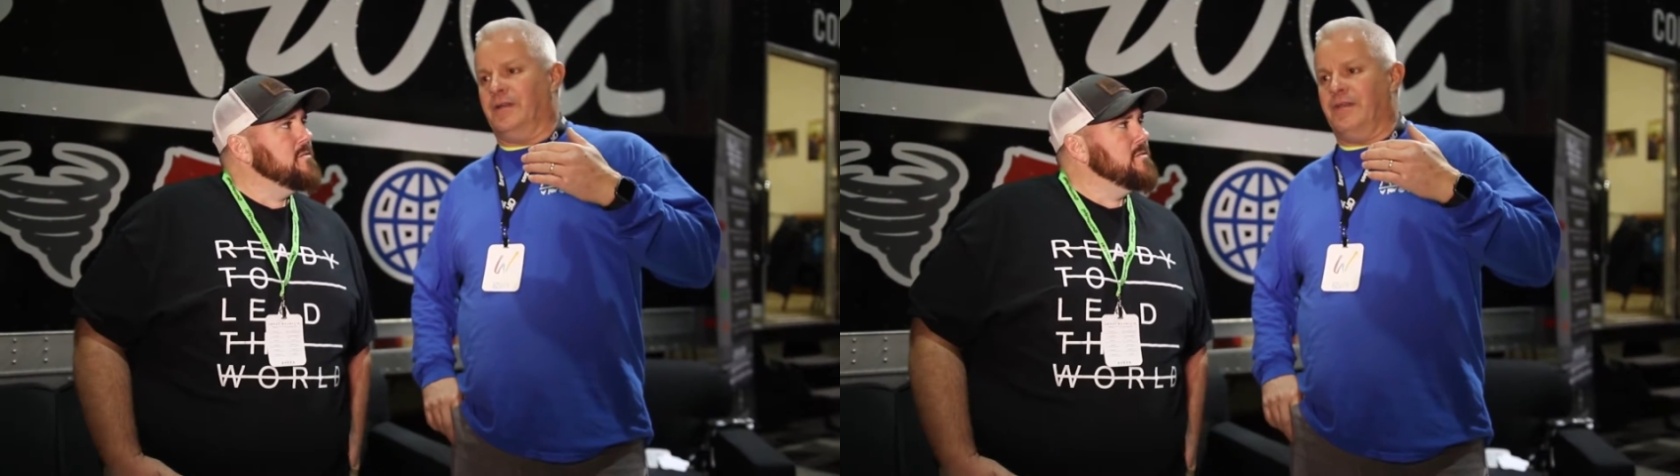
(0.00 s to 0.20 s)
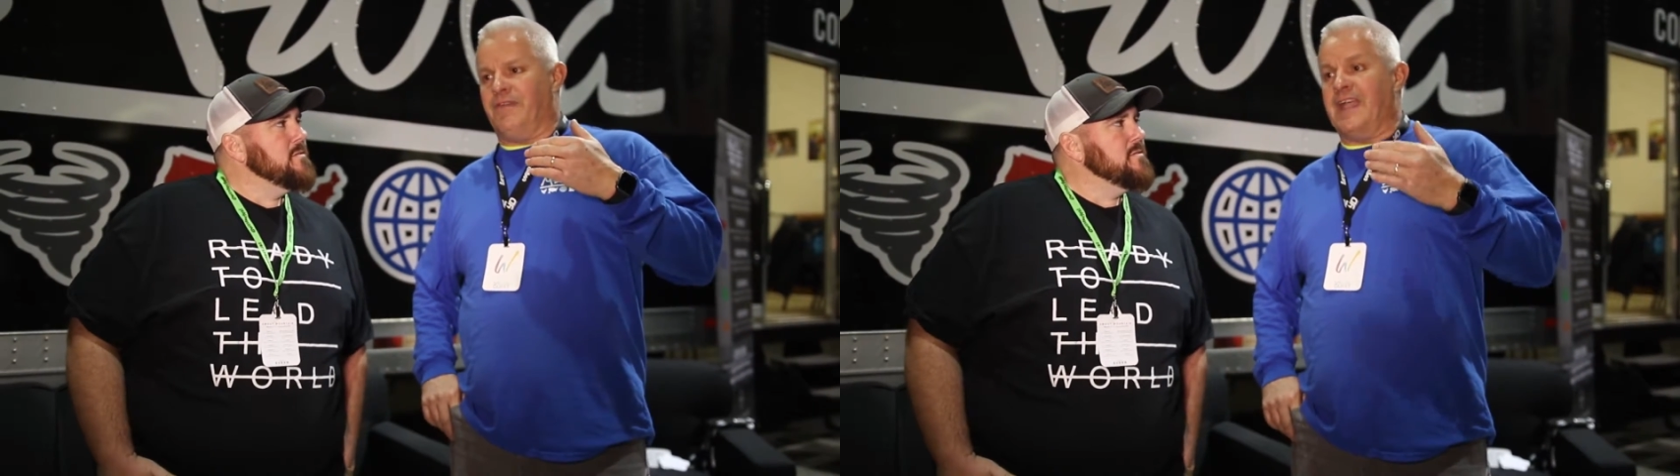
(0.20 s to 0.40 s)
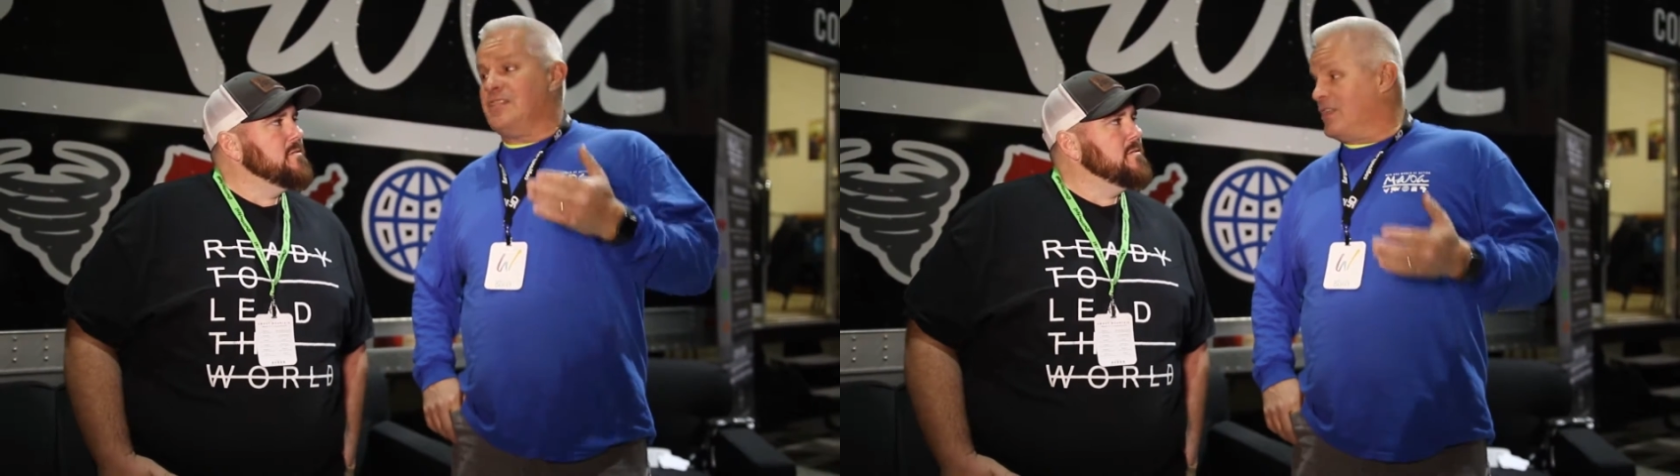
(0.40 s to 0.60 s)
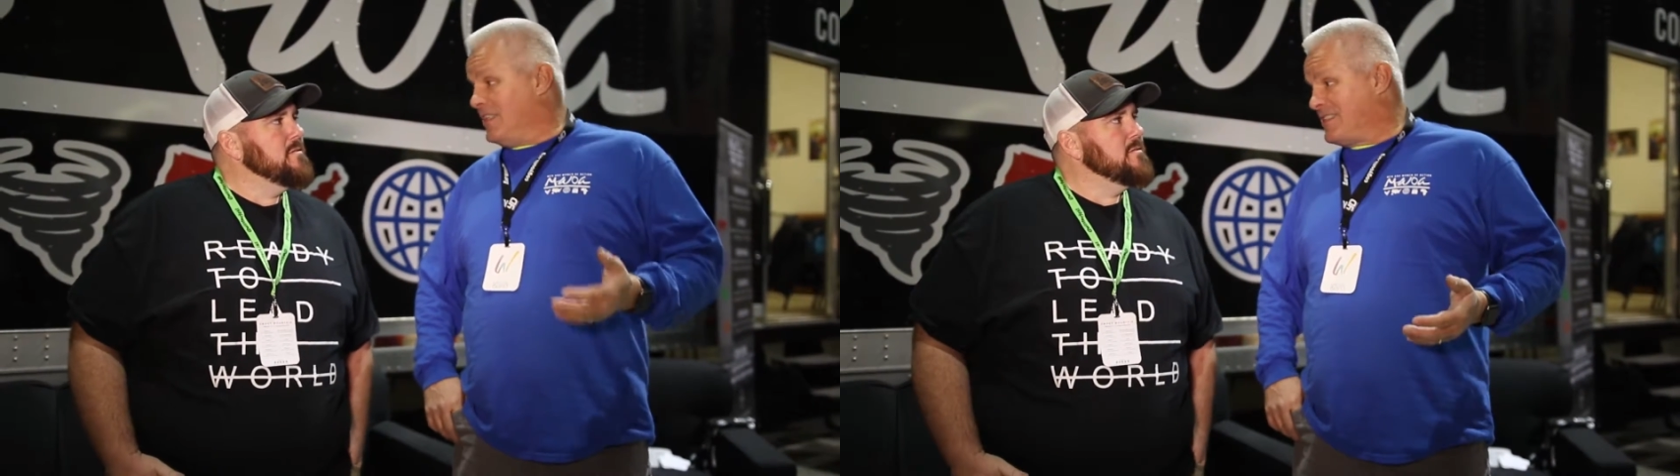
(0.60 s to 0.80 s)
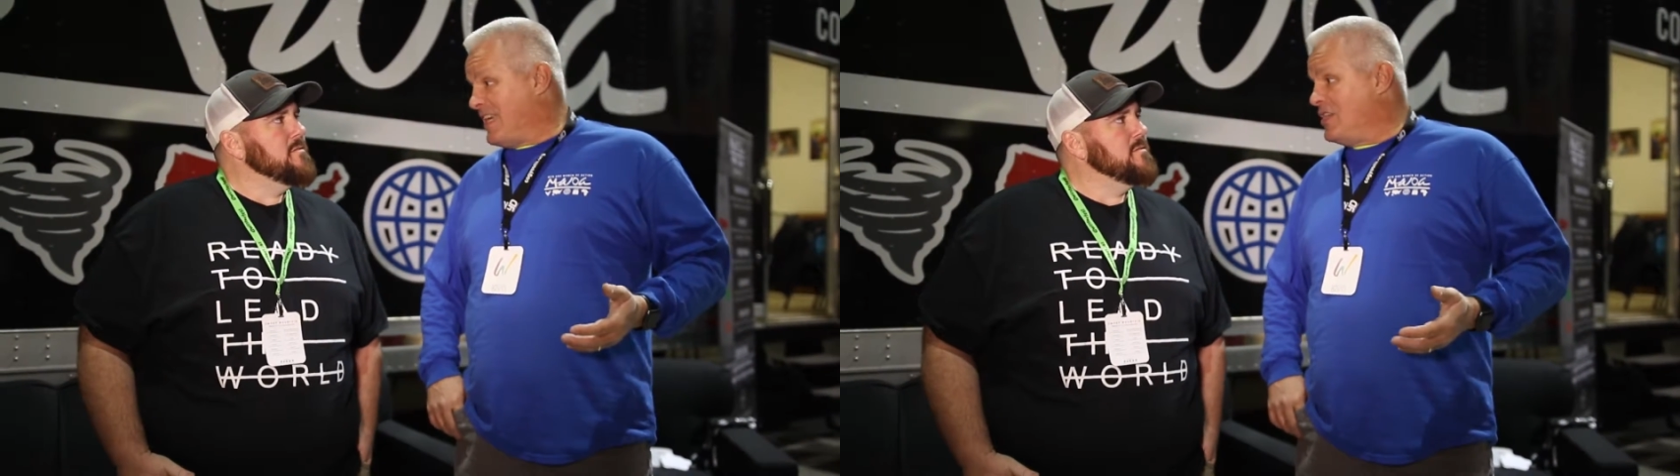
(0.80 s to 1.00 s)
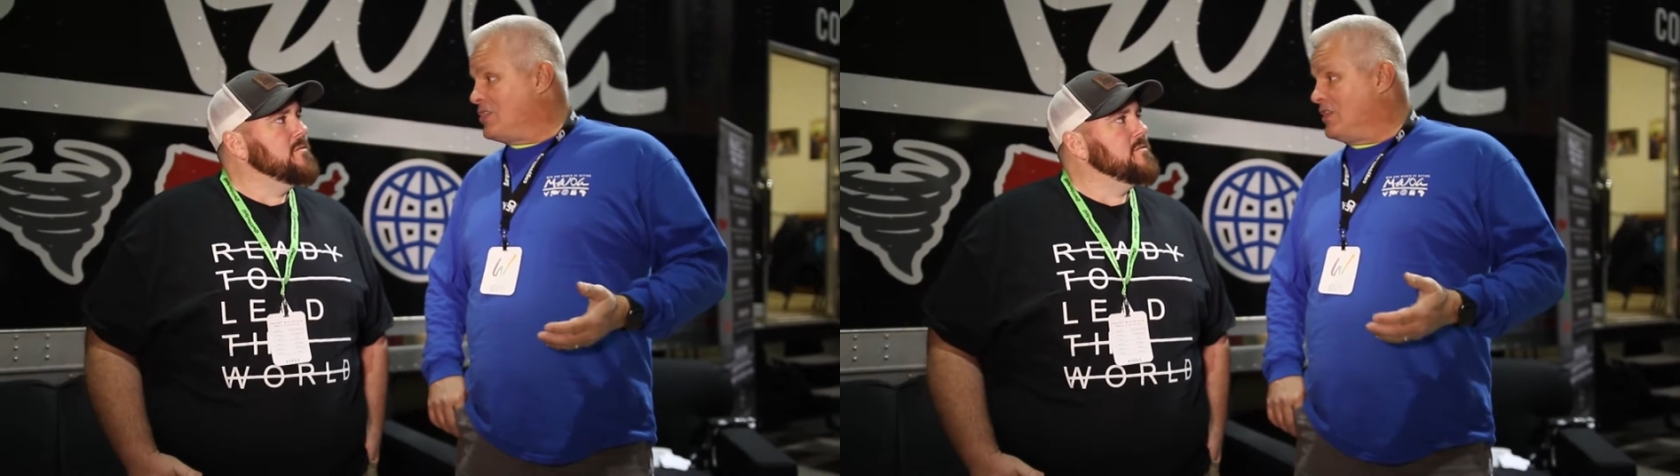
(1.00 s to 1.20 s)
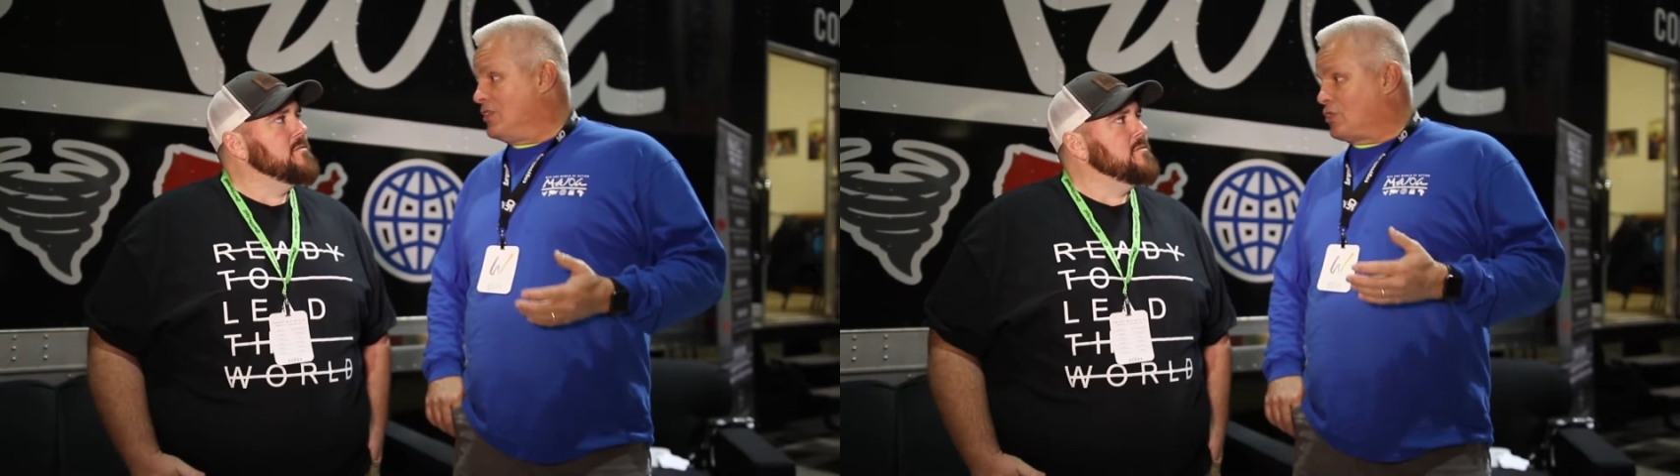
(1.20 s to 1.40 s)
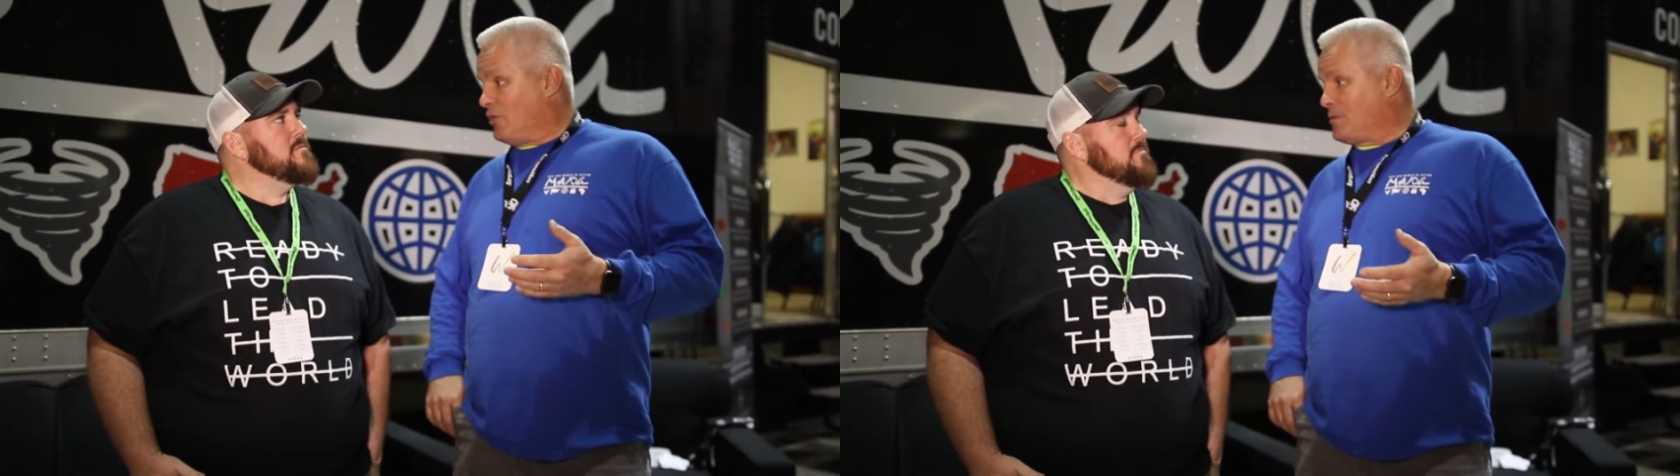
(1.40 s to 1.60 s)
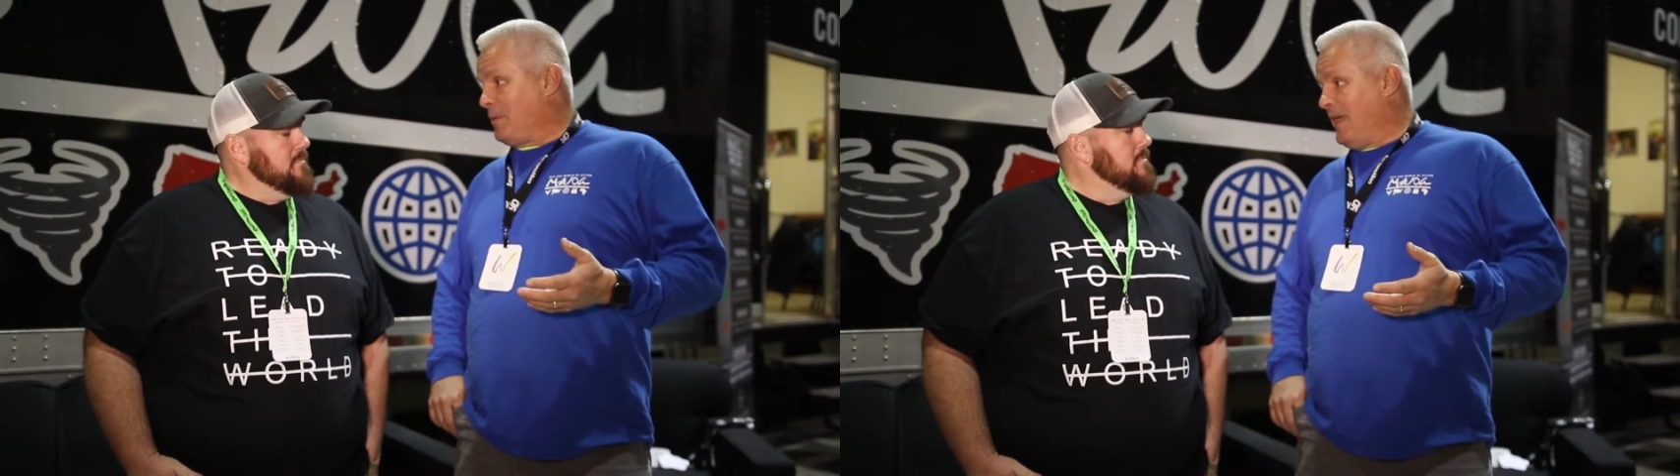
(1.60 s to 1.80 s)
evangelization and church